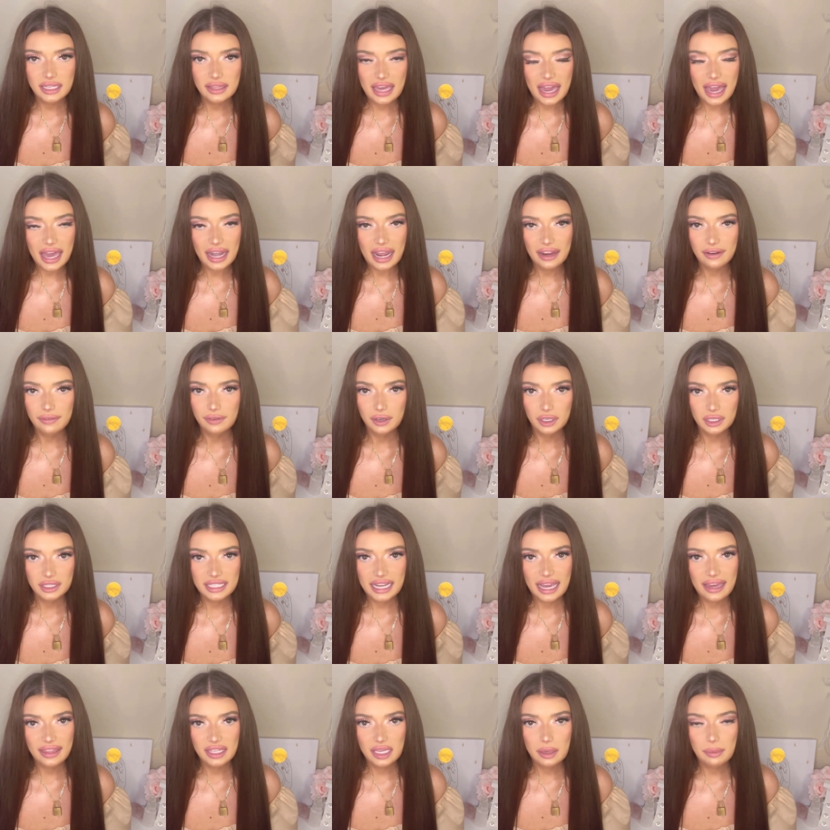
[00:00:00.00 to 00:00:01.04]
that I first
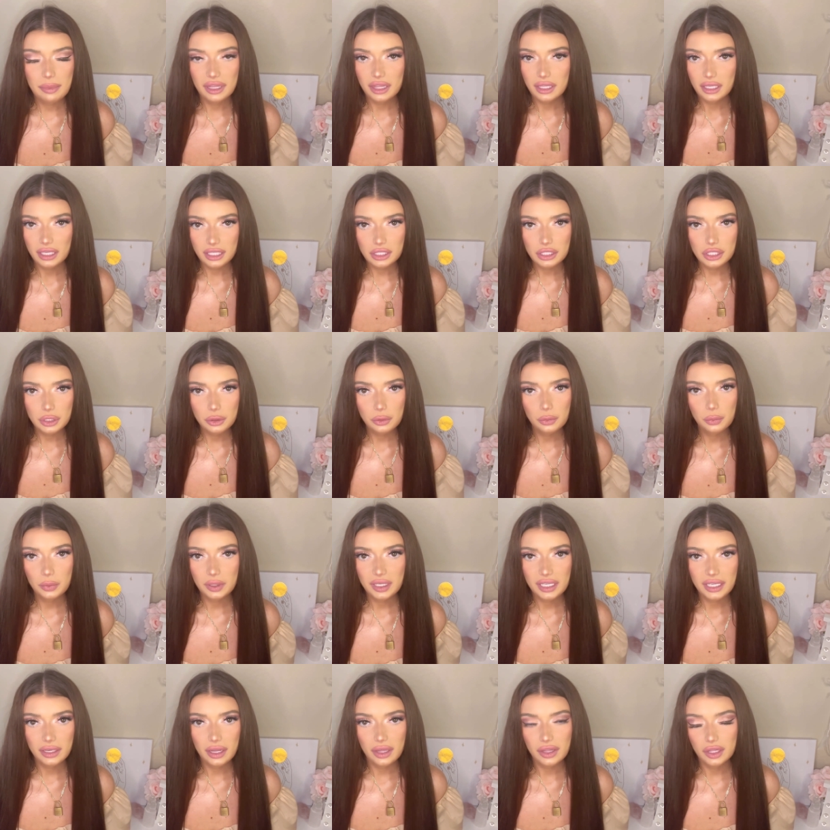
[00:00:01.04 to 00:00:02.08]
had the ability to
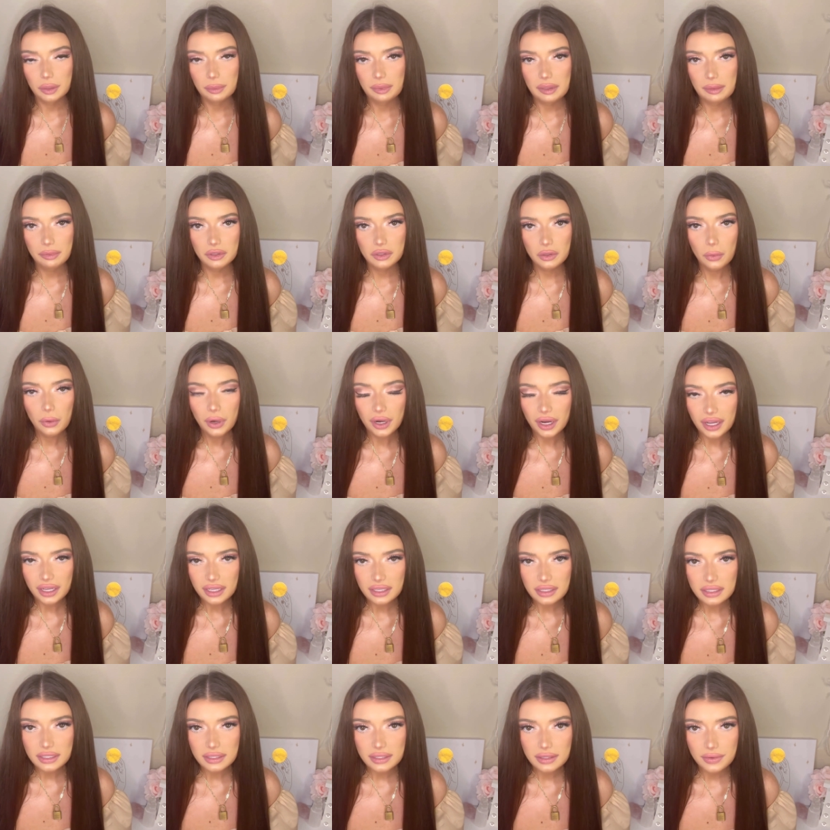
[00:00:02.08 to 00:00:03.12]
read other people's
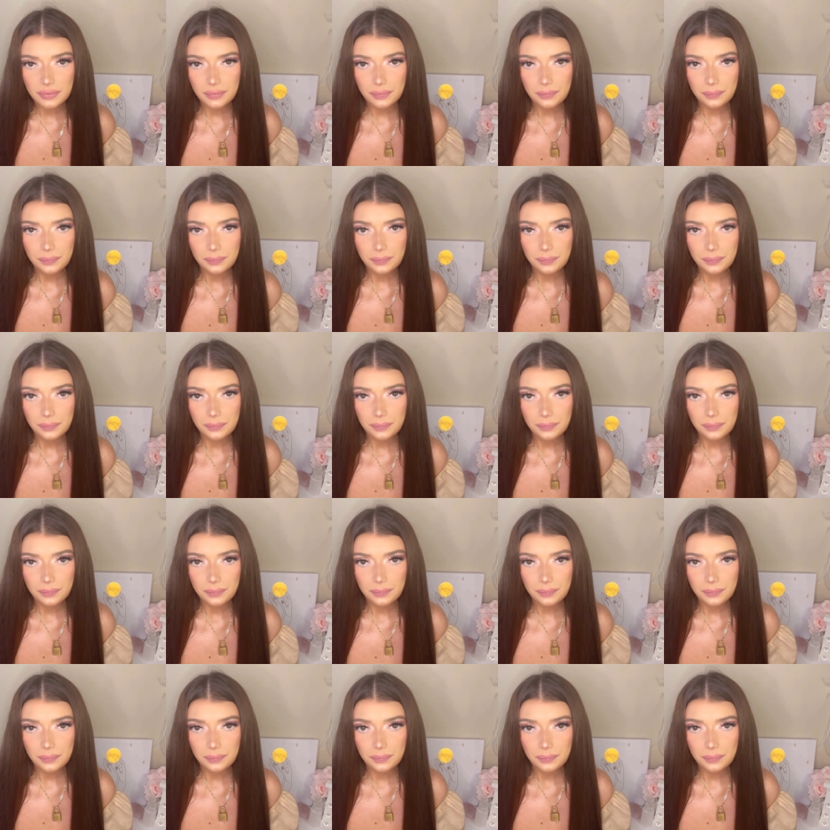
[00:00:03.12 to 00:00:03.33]
auras.